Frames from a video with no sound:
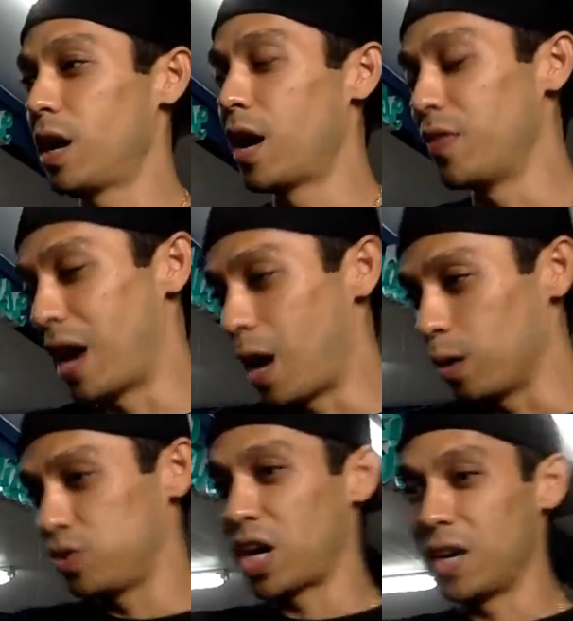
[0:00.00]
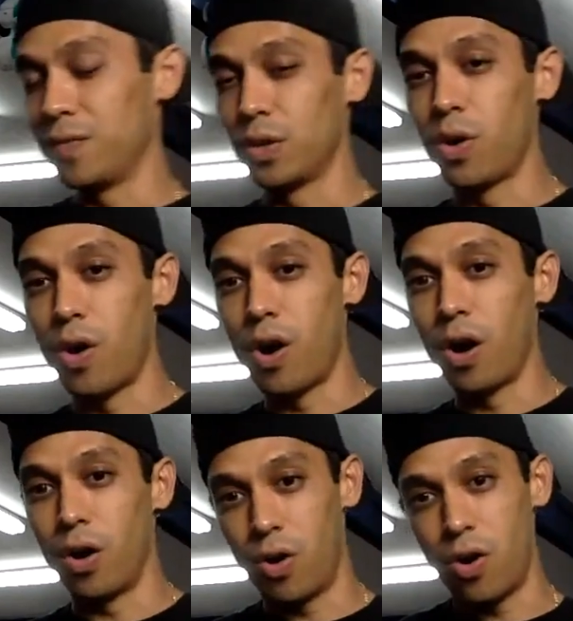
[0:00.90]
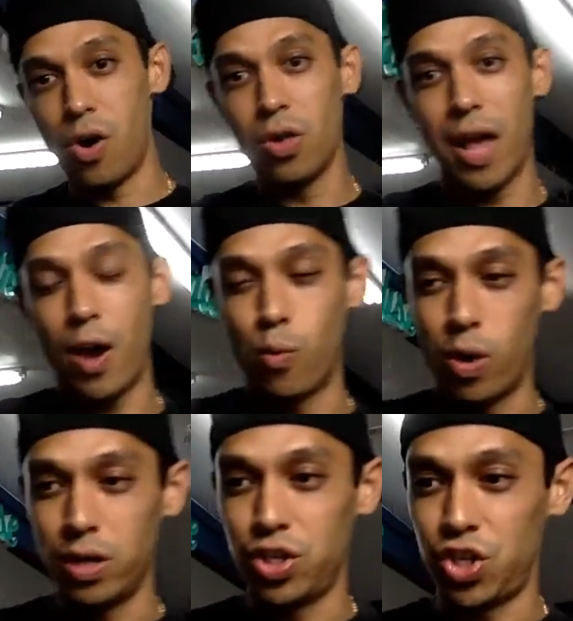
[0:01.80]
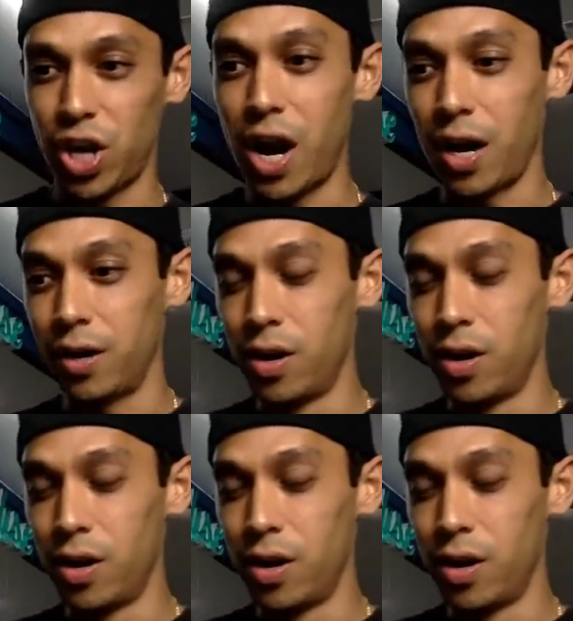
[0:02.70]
and the outside of the car all at one shot,